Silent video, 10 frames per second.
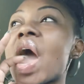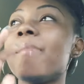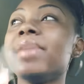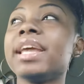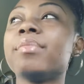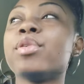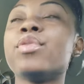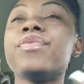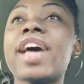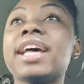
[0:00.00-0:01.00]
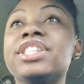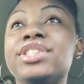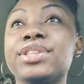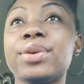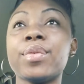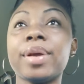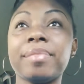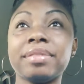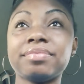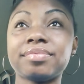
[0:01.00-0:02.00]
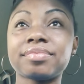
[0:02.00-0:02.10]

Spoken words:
men move faster women.